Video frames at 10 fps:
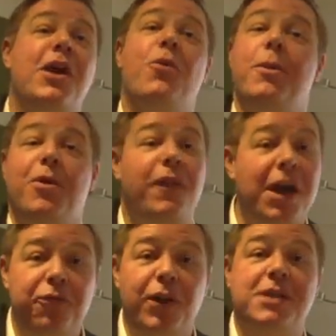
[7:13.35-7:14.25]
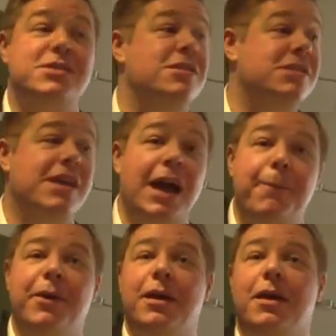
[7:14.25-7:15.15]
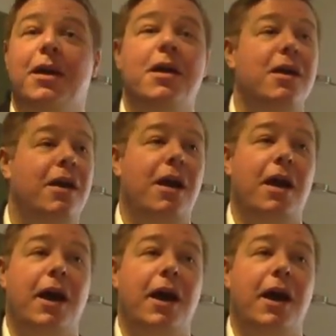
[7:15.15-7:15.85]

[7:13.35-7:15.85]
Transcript: because they want to be on Netflix, Skyping,